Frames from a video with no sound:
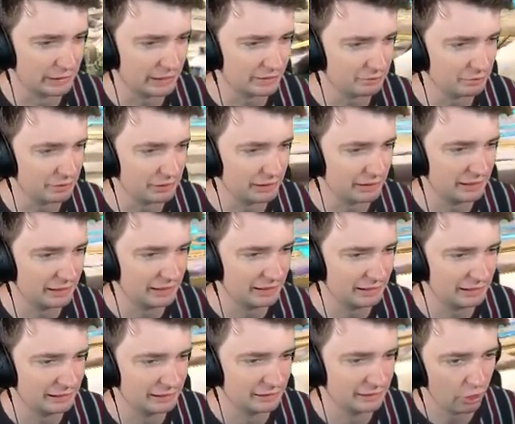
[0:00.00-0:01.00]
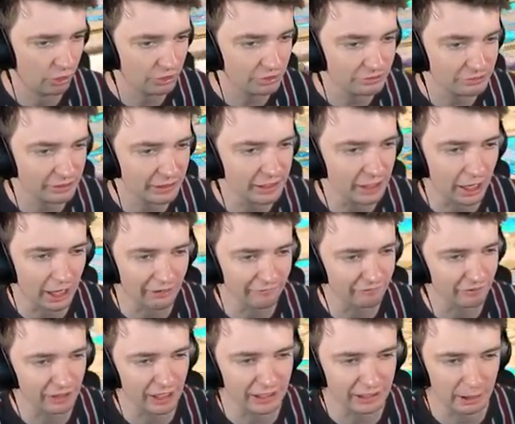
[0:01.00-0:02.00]
That's what you need. Honestly, I
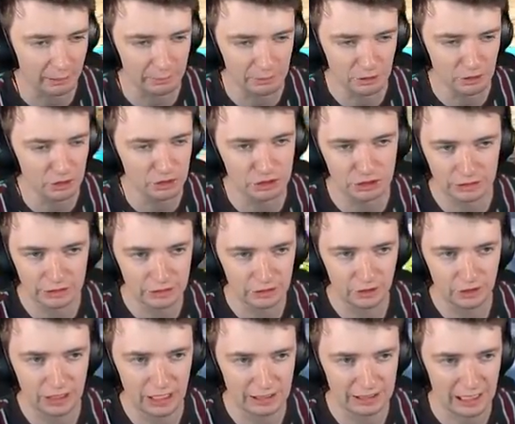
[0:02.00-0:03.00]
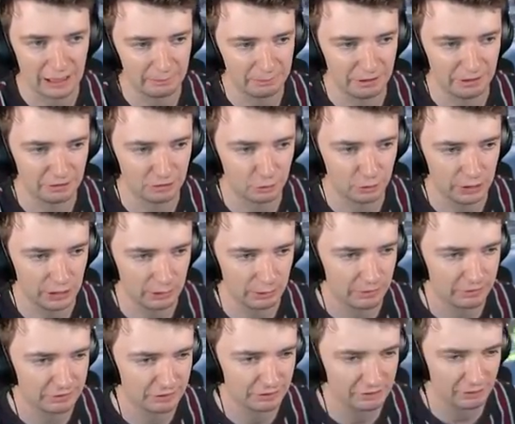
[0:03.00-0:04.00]
feel like I usually don't adapt this quick,
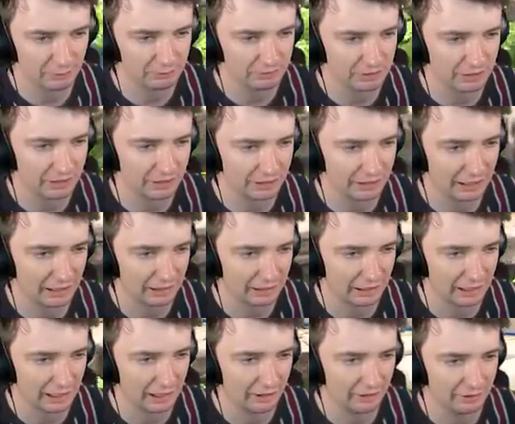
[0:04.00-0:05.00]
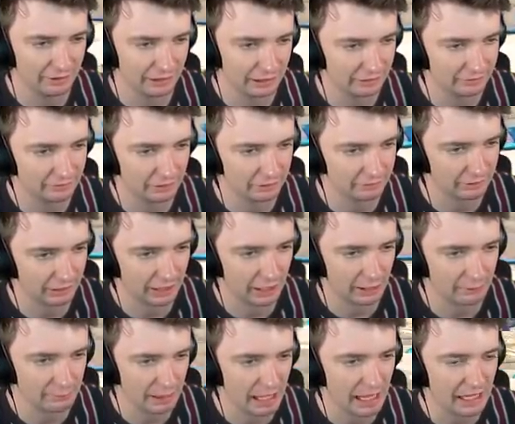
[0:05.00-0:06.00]
but since I'm saying it out loud, it's, it's like
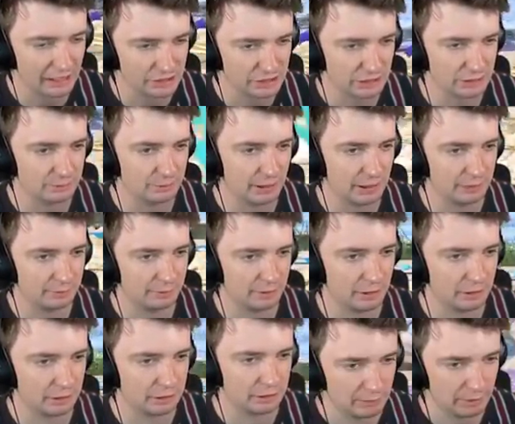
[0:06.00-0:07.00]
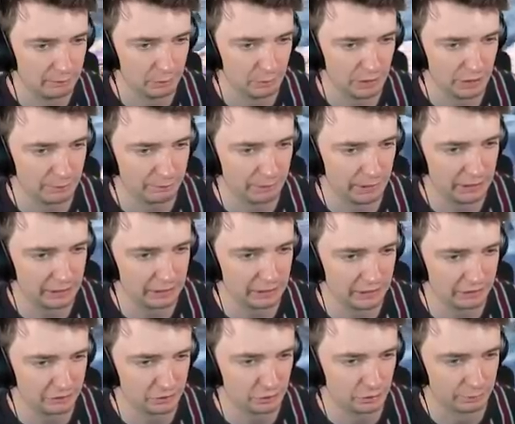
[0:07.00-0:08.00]
I'm actually playing better. Maybe when I play
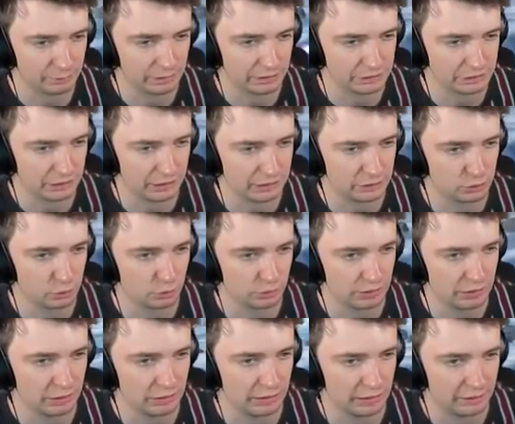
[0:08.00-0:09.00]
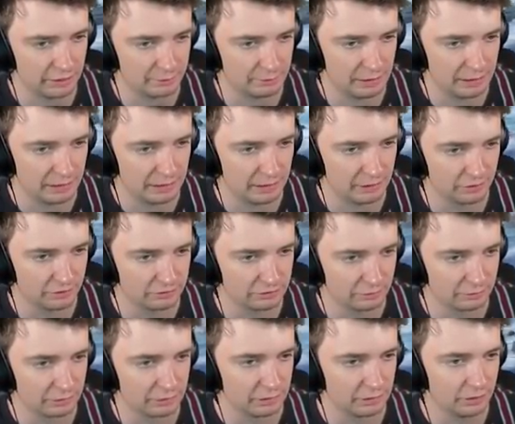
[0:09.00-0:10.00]
next tournament, I should like talk out loud in my head or
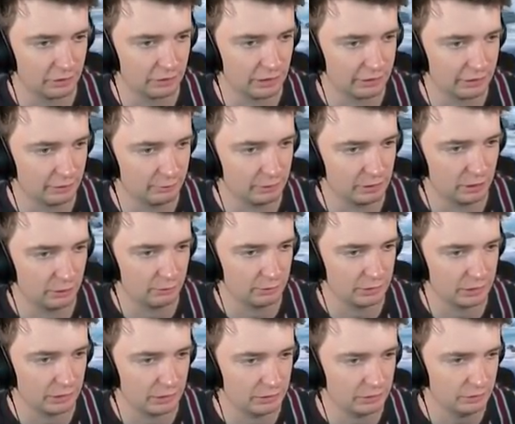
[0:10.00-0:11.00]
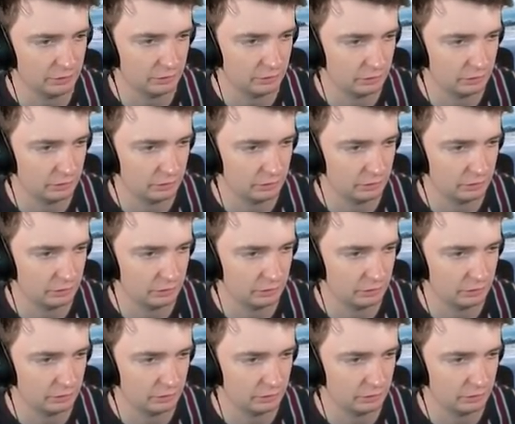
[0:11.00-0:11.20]
something. All right, they went low again.